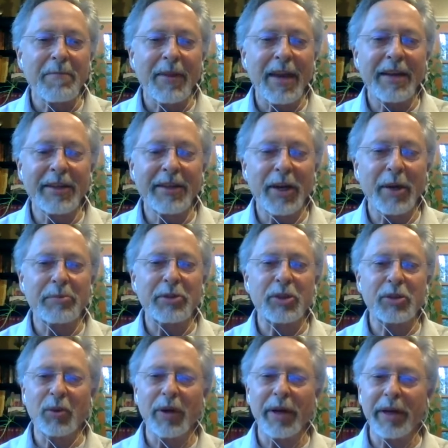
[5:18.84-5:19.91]
ended up
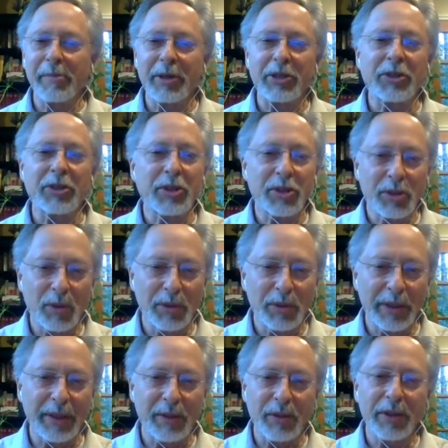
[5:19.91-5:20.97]
storing a bunch of
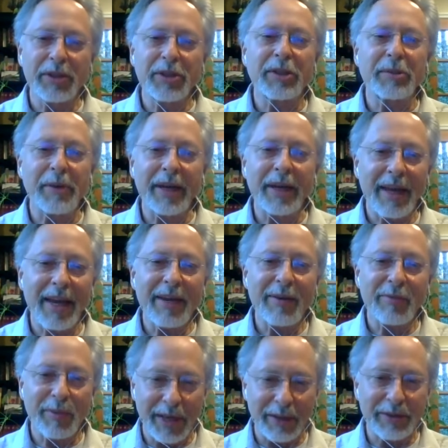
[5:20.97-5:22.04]
stolen goods in my cave
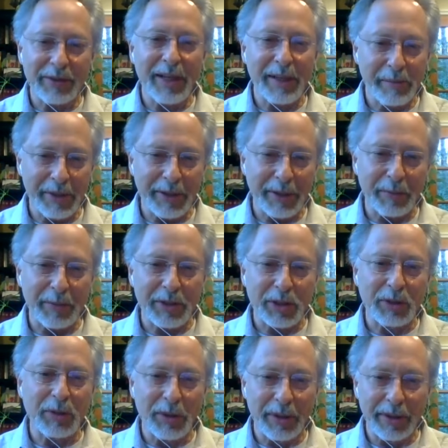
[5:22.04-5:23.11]
without telling me they were
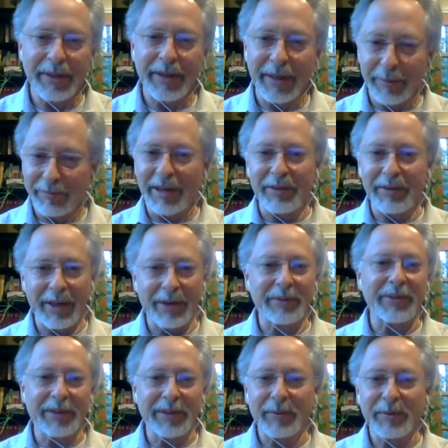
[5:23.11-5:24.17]
stolen. Then I found out
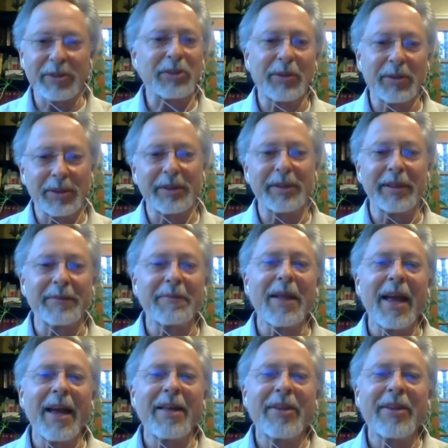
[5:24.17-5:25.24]
that they were stolen, and
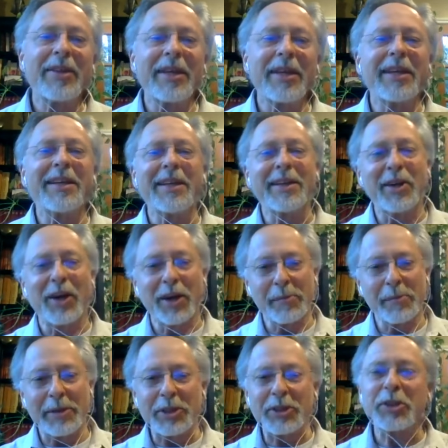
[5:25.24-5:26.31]
then the Indian
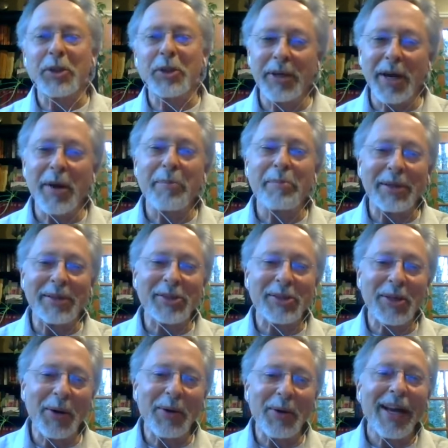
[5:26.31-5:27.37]
Army showed up. And
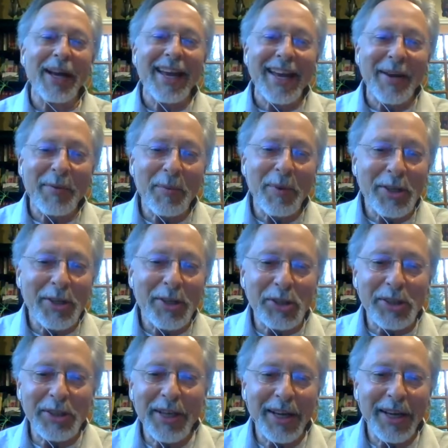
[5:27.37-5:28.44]
so it
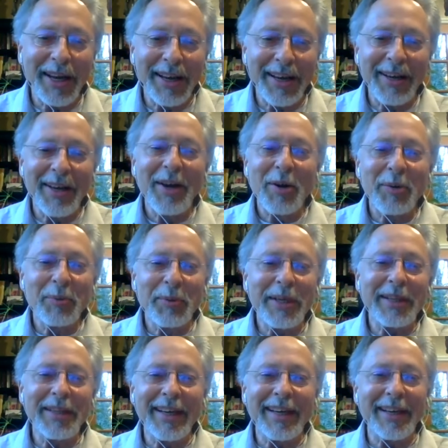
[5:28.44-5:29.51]
was
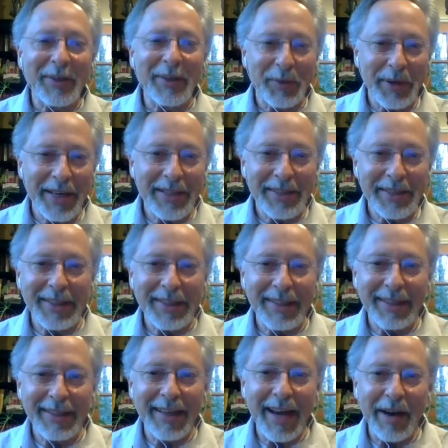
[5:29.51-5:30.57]
really a
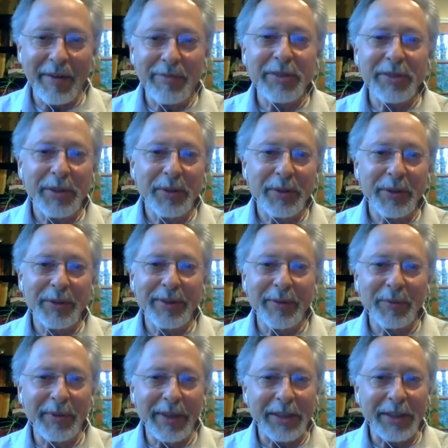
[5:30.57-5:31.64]
crazy afternoon
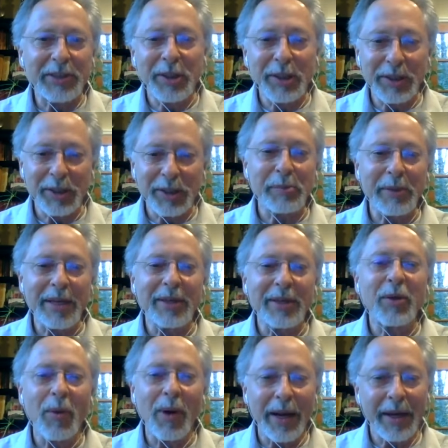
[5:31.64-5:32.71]
when I should have just been
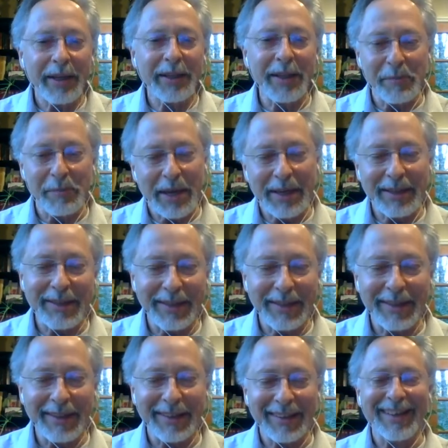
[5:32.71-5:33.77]
quietly
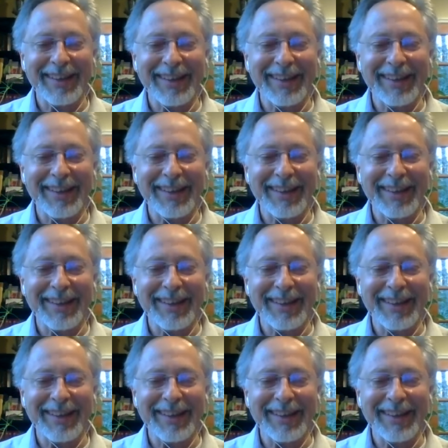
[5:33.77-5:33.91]
meditating.